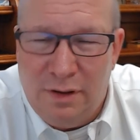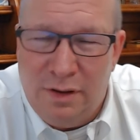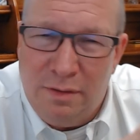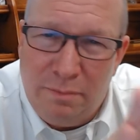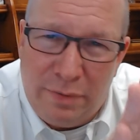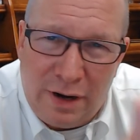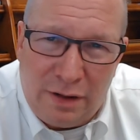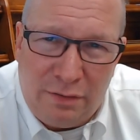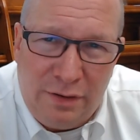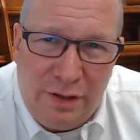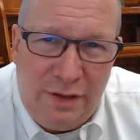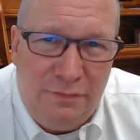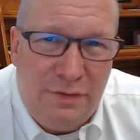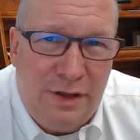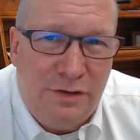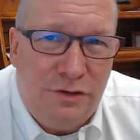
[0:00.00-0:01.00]
But I'll leave
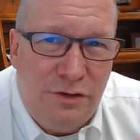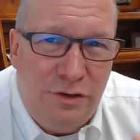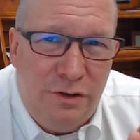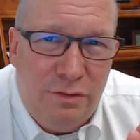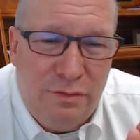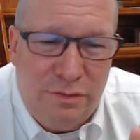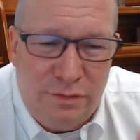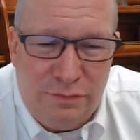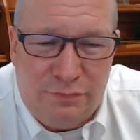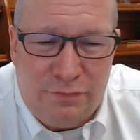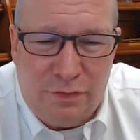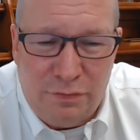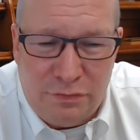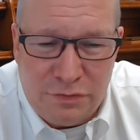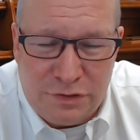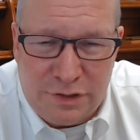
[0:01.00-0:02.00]
that to you and to
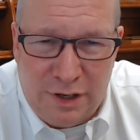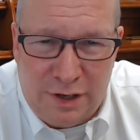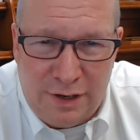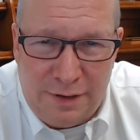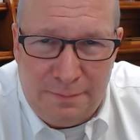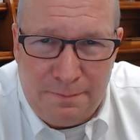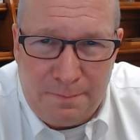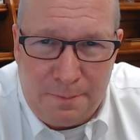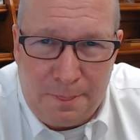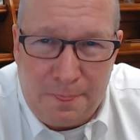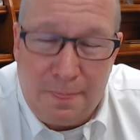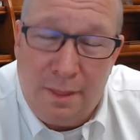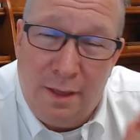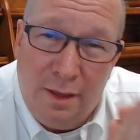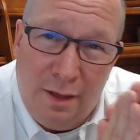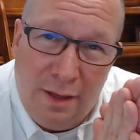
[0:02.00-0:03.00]
further study.
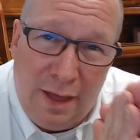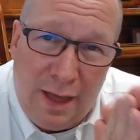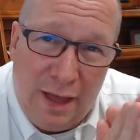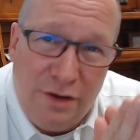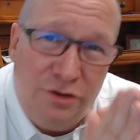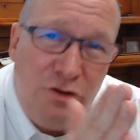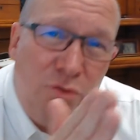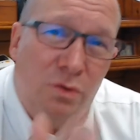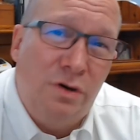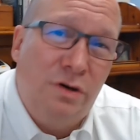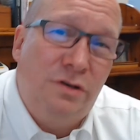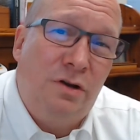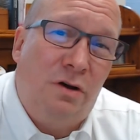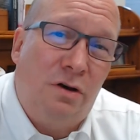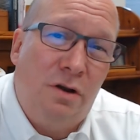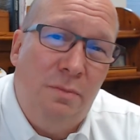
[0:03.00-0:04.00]
I do want to
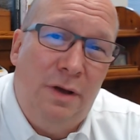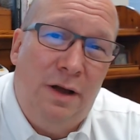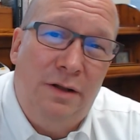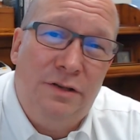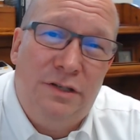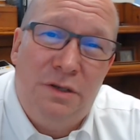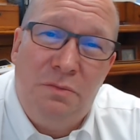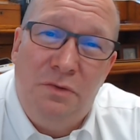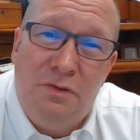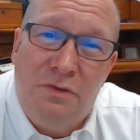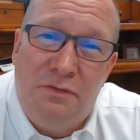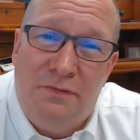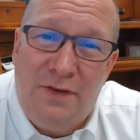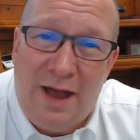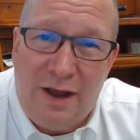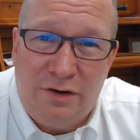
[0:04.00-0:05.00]
talk about some of the
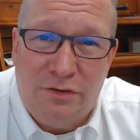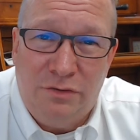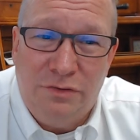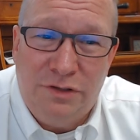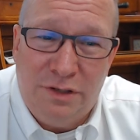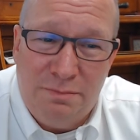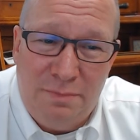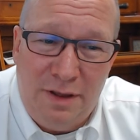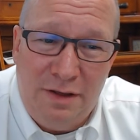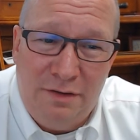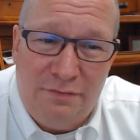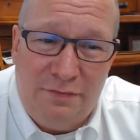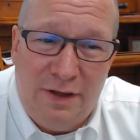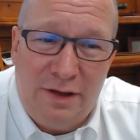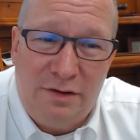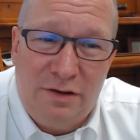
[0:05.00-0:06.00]
factors that may
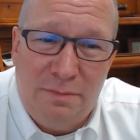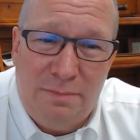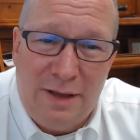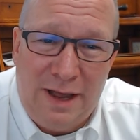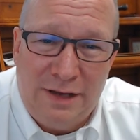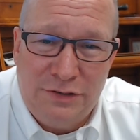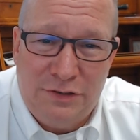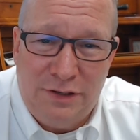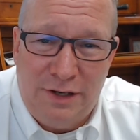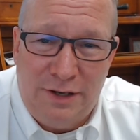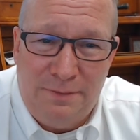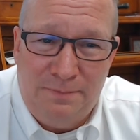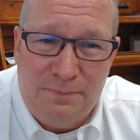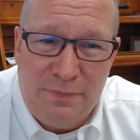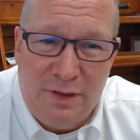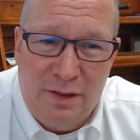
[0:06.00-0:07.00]
affect capacity,
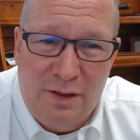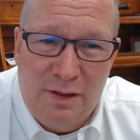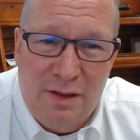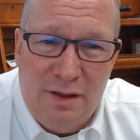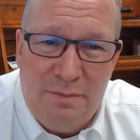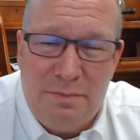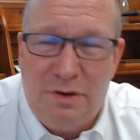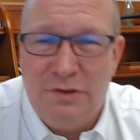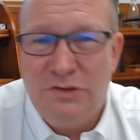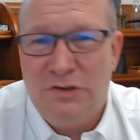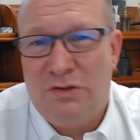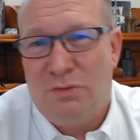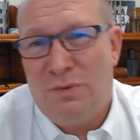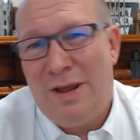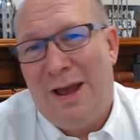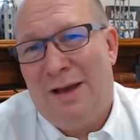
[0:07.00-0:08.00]
because the
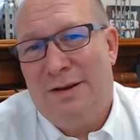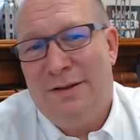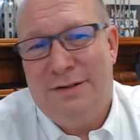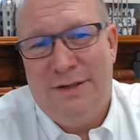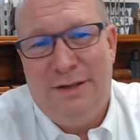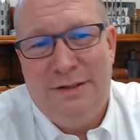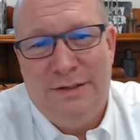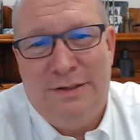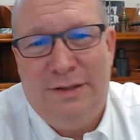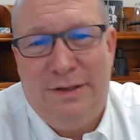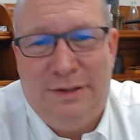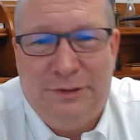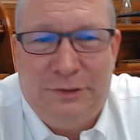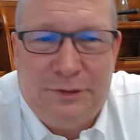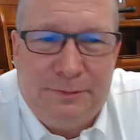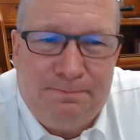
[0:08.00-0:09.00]
reality is
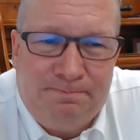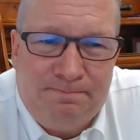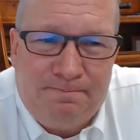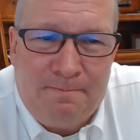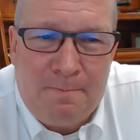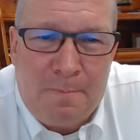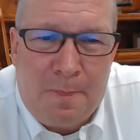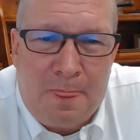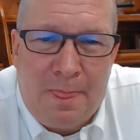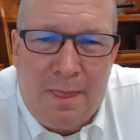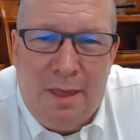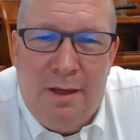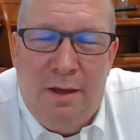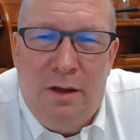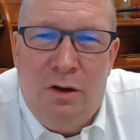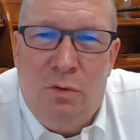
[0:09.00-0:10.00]
this.
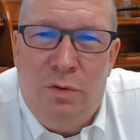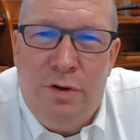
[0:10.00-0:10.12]
When